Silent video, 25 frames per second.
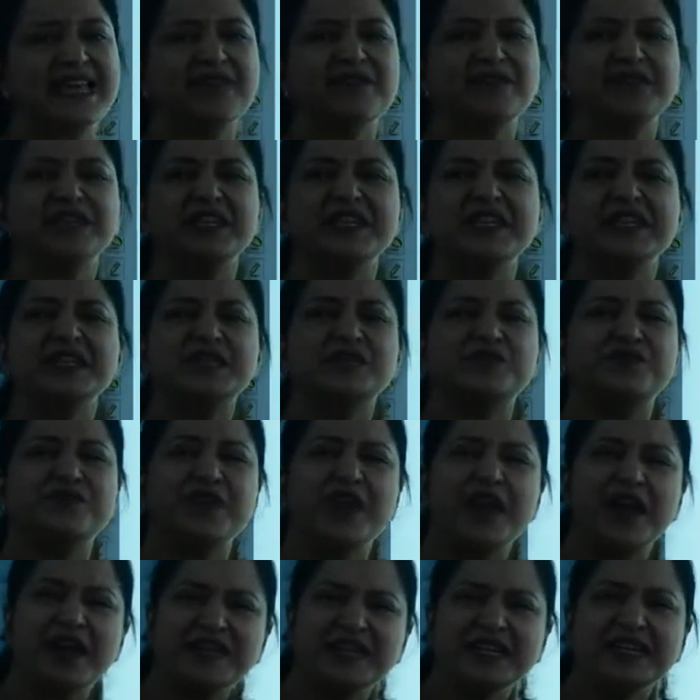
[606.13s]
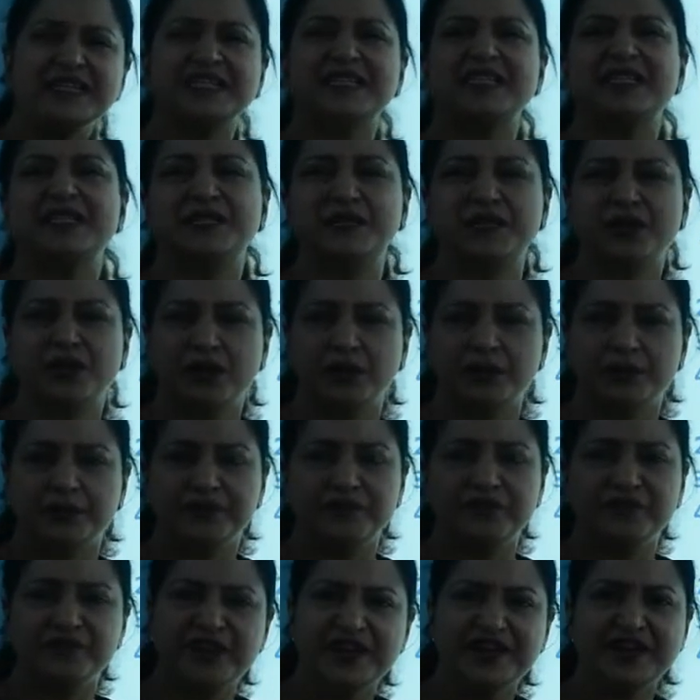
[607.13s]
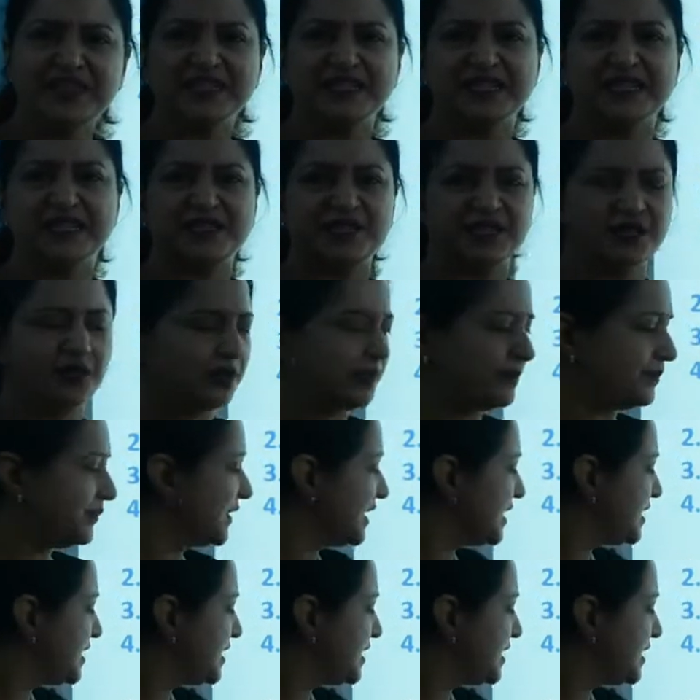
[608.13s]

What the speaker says: everything is very disturbed, very disturbed.